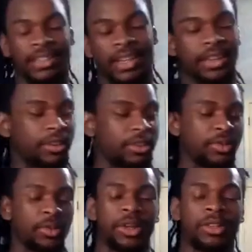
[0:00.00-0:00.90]
they are
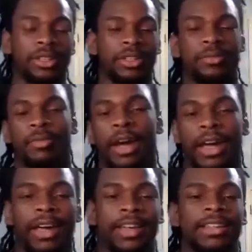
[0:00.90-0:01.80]
squarely
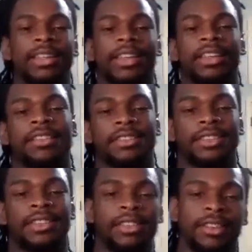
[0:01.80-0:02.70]
behind in the
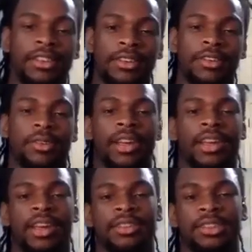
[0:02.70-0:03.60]
NFC right
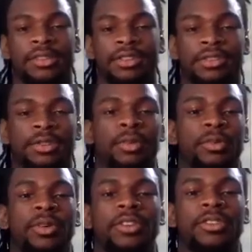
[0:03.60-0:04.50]
now in terms of Super
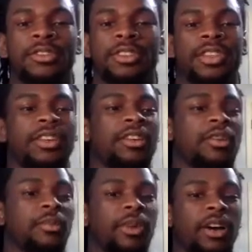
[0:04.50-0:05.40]
Bowls.
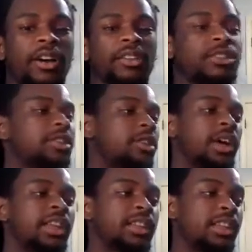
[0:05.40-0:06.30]
But also,
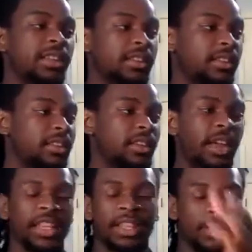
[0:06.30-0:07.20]
I think
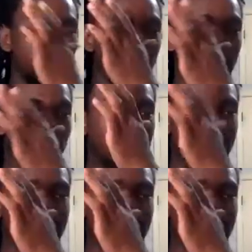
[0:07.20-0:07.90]
one of the